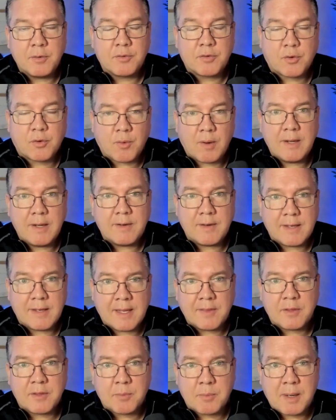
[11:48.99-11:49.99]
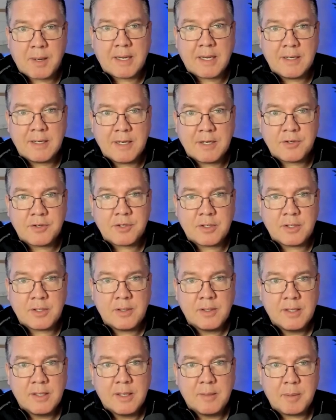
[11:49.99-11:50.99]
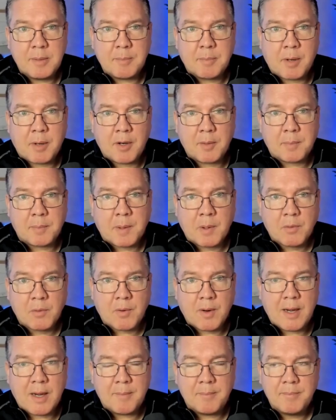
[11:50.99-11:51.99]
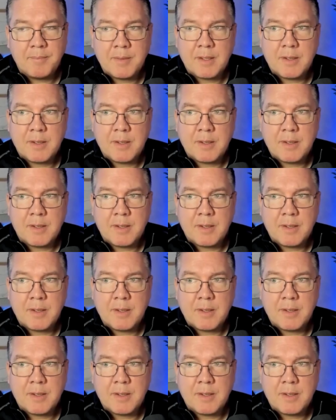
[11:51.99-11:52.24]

It's great to get the recognition be part of the program At